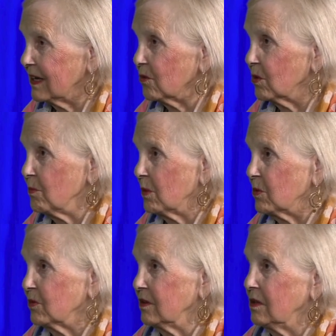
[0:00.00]
can't
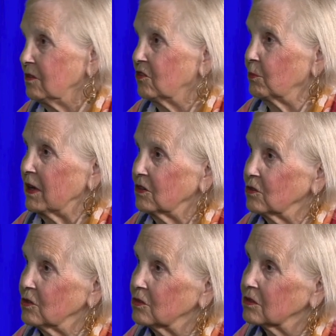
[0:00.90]
remember the
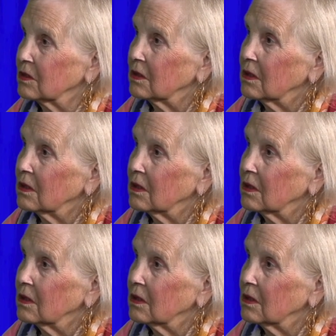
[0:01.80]
inspector's,